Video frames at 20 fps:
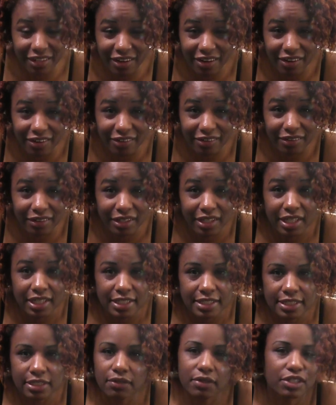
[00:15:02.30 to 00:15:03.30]
all.
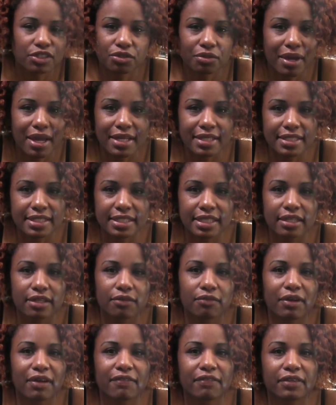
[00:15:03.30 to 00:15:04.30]
So I try to stay
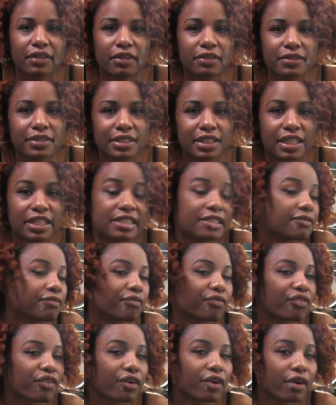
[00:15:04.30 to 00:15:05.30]
away from those things
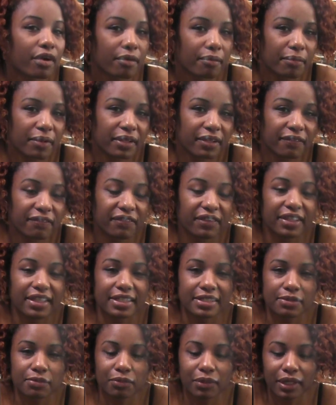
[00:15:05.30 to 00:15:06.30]
for her benefit
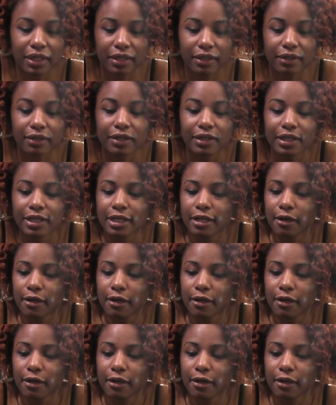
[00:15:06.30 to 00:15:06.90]
as well.